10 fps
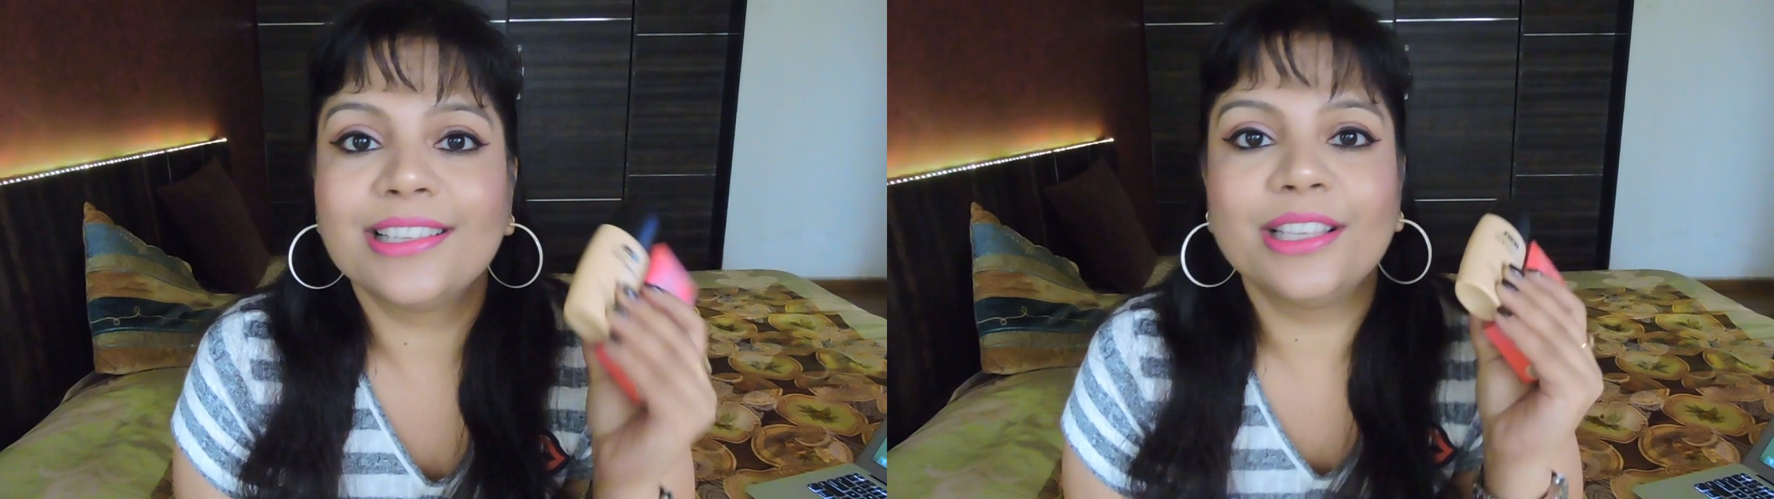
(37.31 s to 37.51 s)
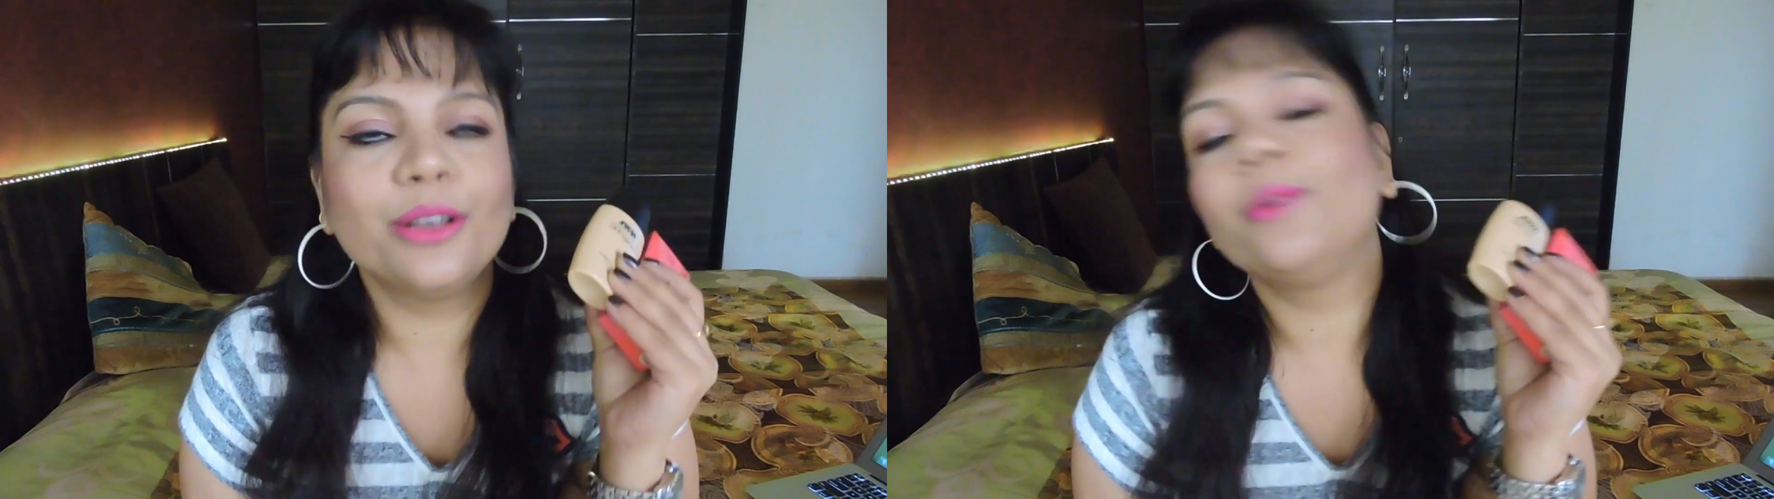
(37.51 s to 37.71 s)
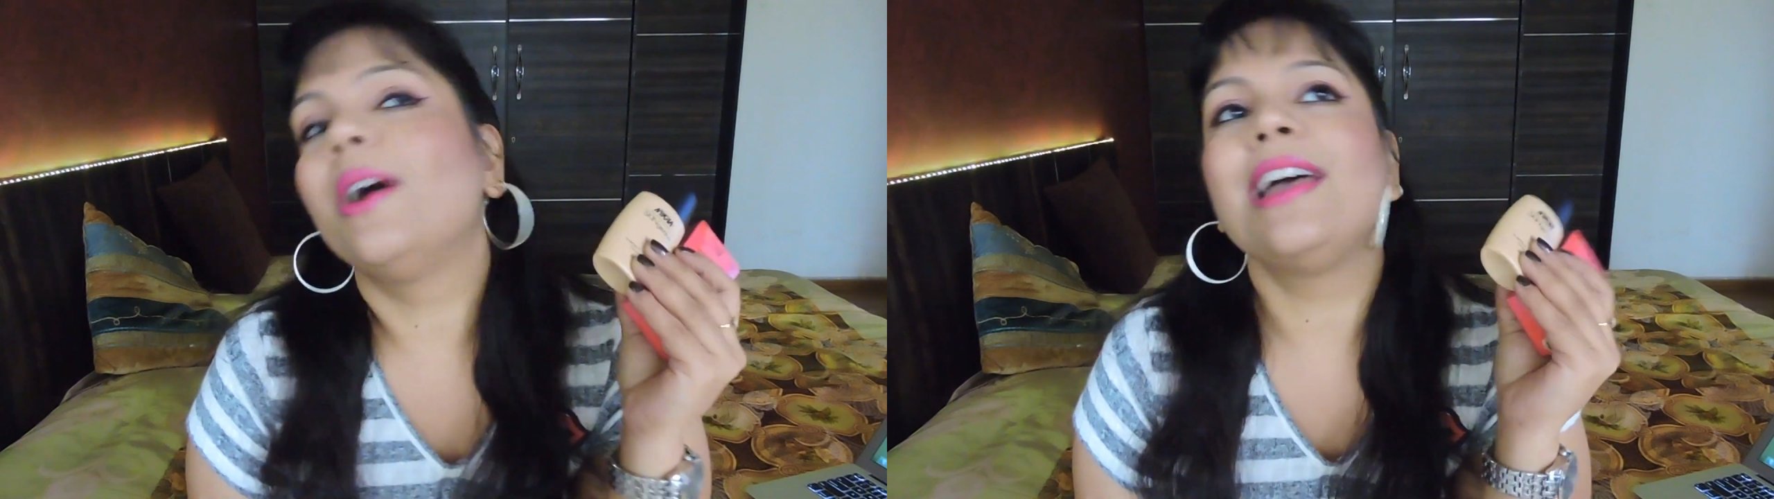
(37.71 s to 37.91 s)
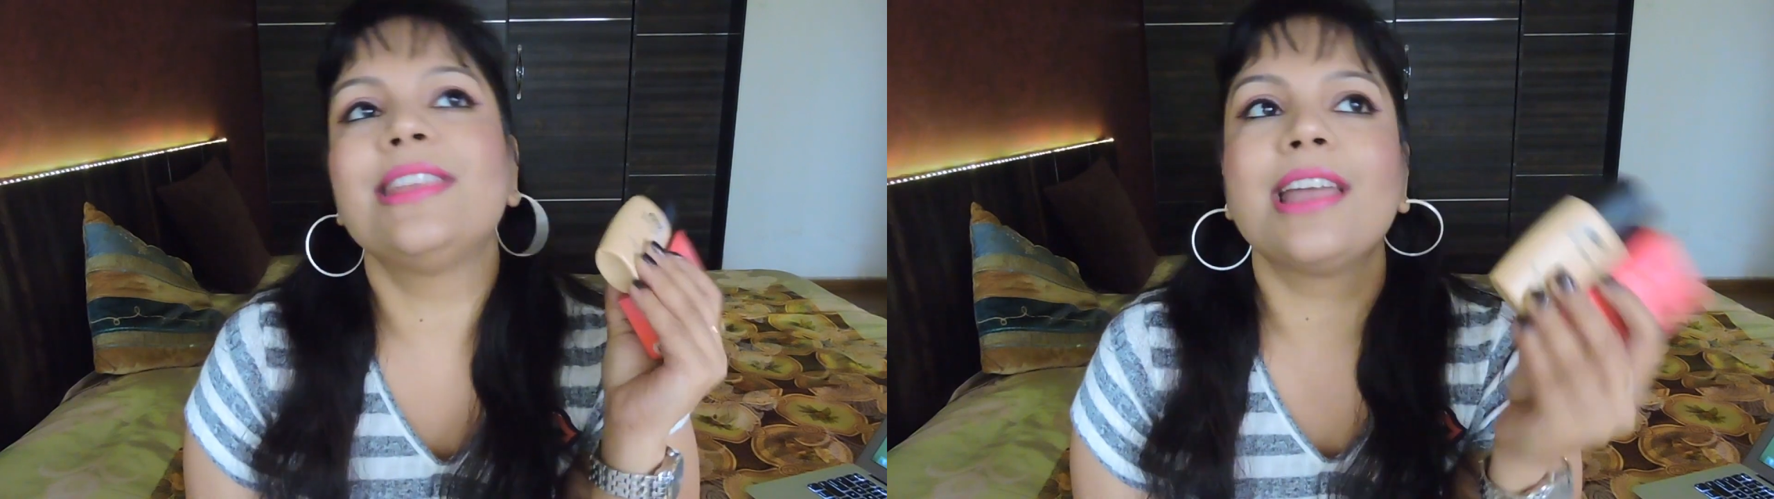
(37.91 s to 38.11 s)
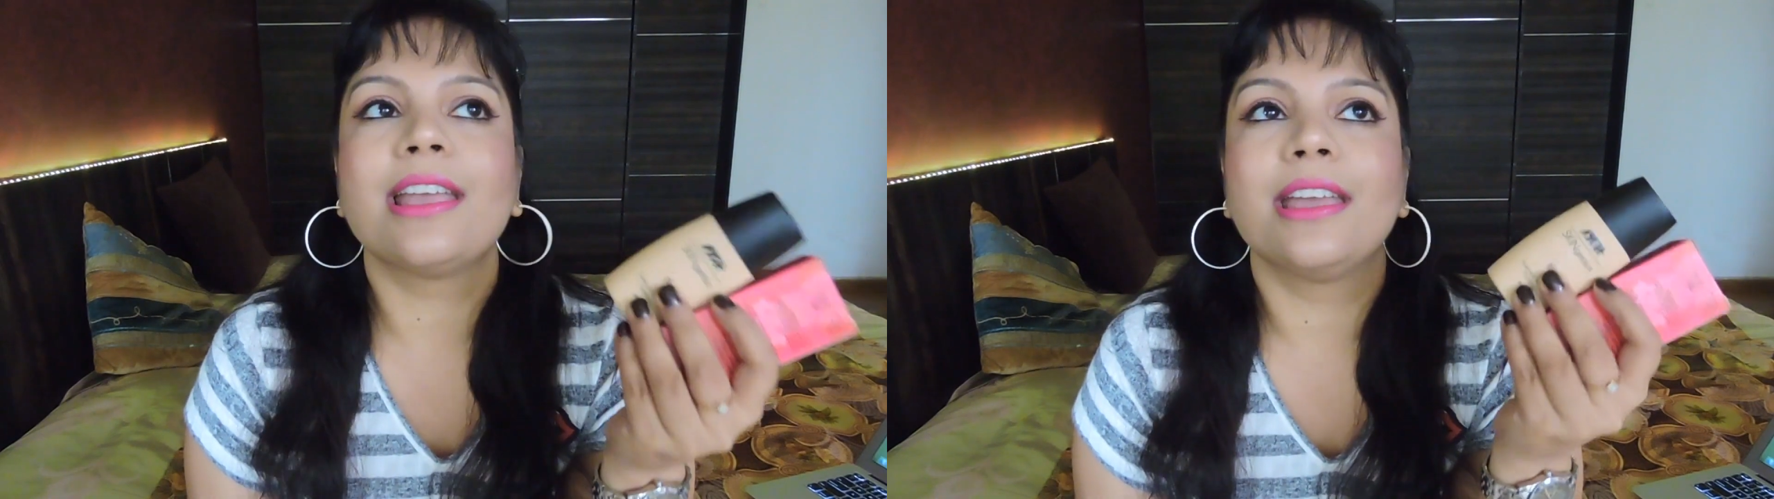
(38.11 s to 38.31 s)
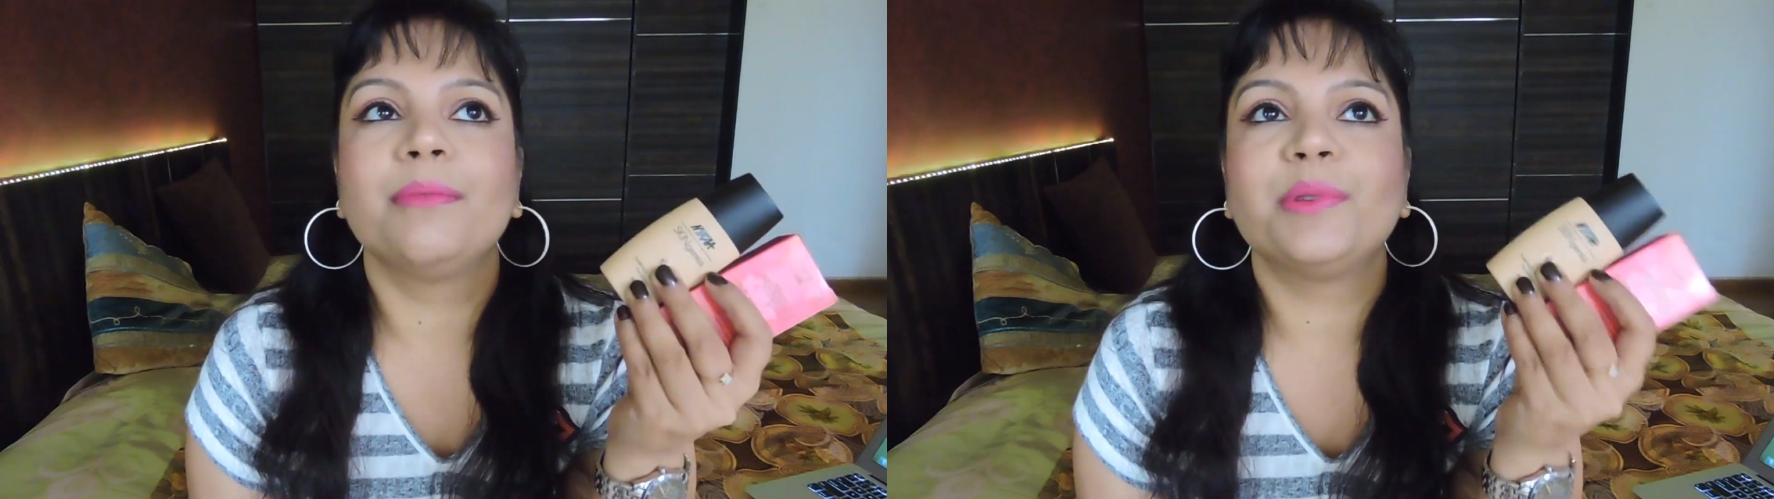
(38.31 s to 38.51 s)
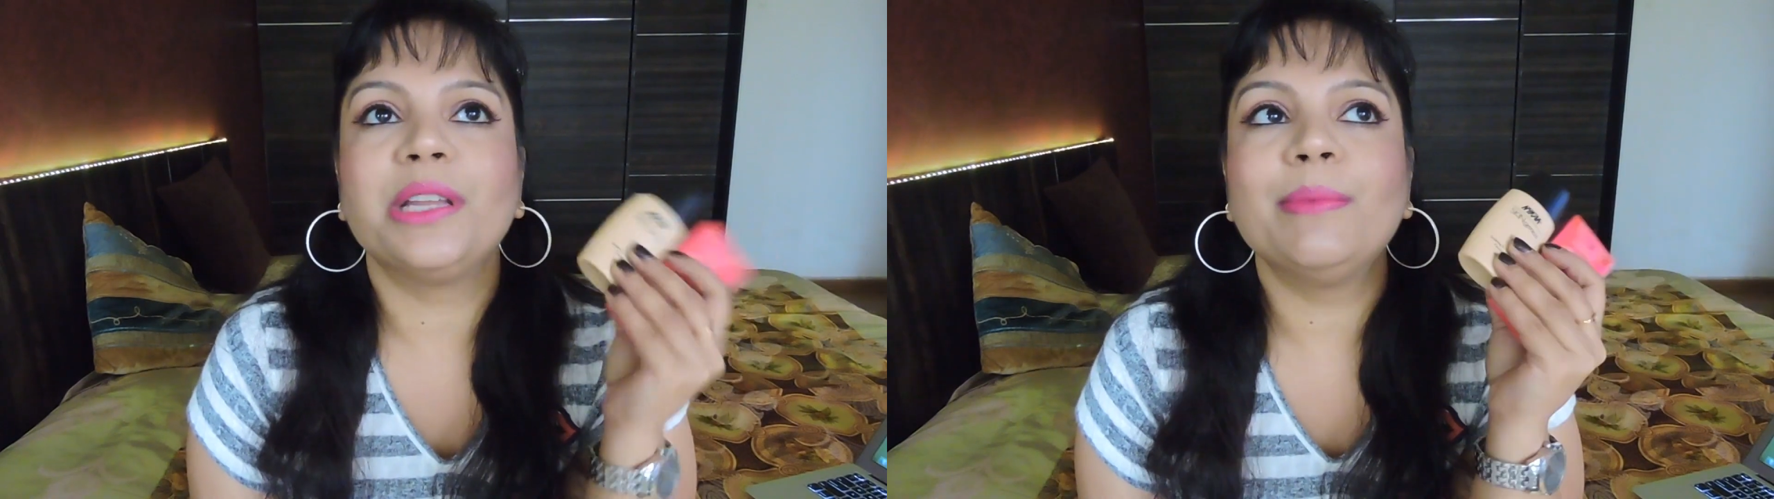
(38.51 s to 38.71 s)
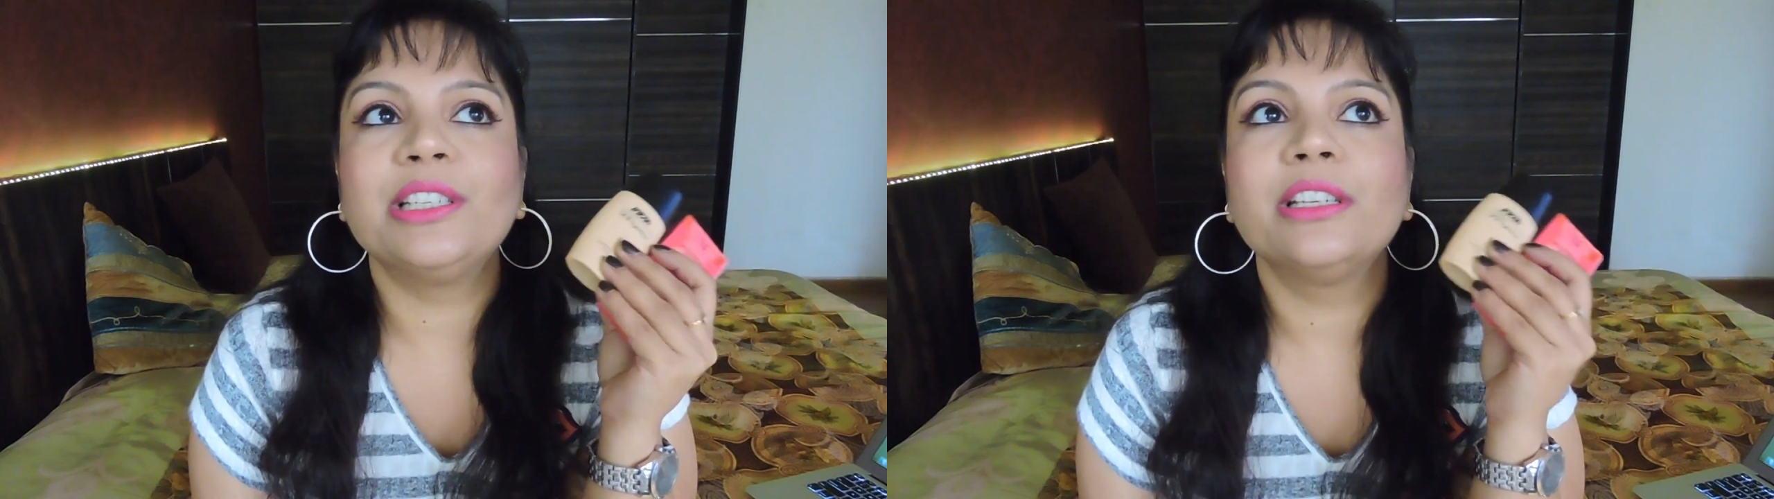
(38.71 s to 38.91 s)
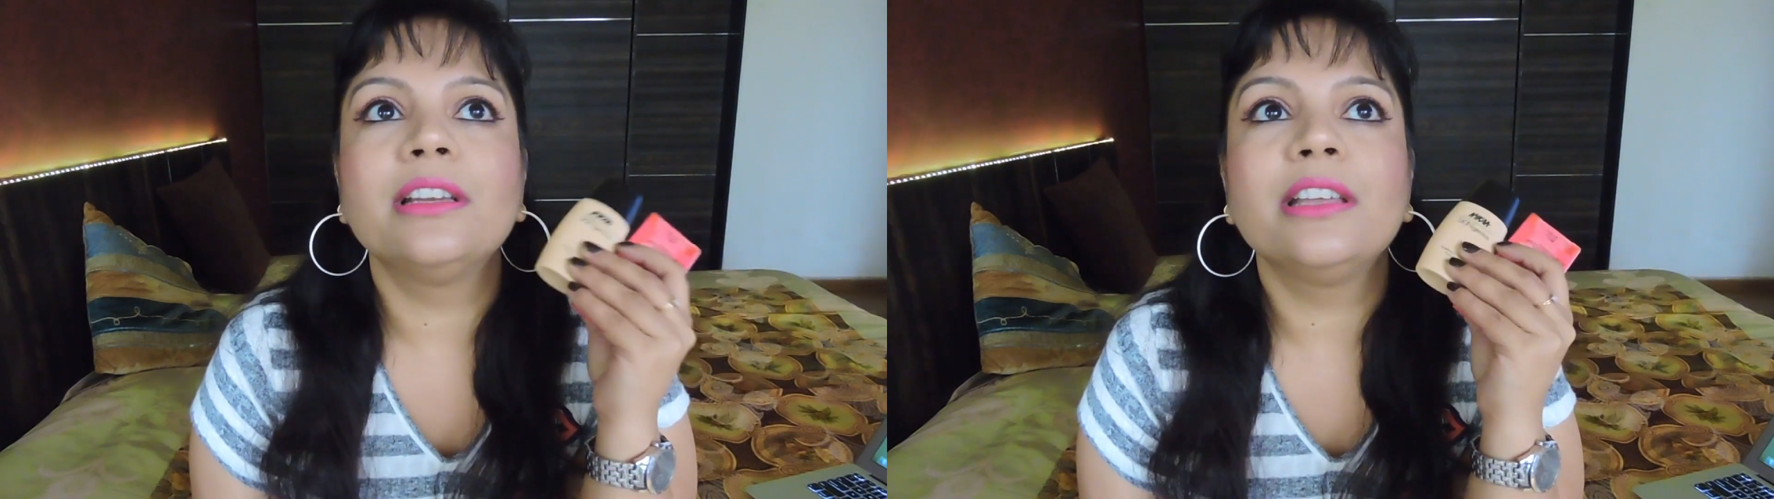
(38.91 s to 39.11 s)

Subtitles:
So I think I can pretty much